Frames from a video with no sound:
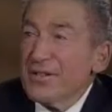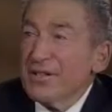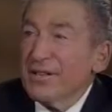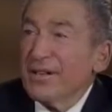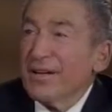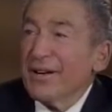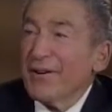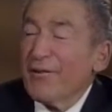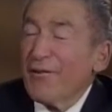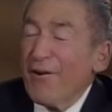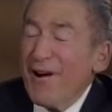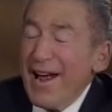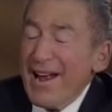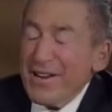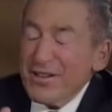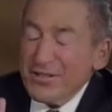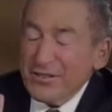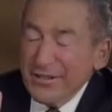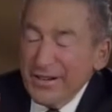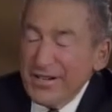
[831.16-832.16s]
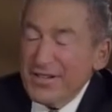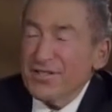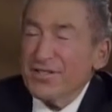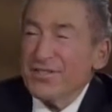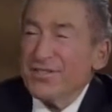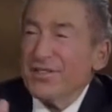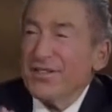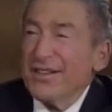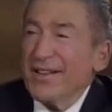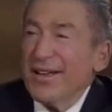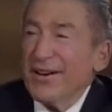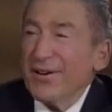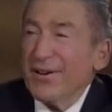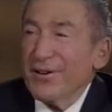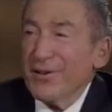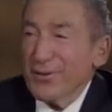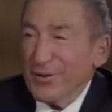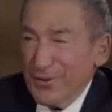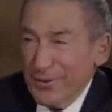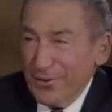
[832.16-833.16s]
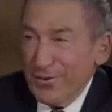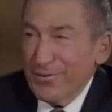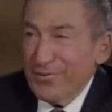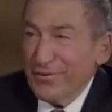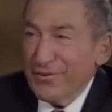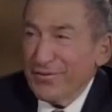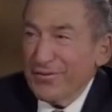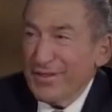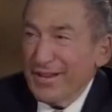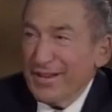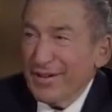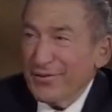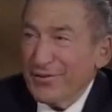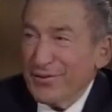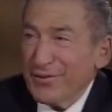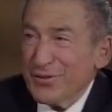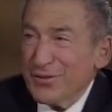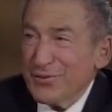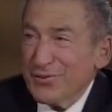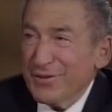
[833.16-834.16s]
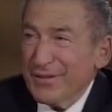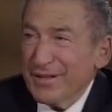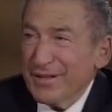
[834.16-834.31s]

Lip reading: and congratulations again on your 35th anniversary.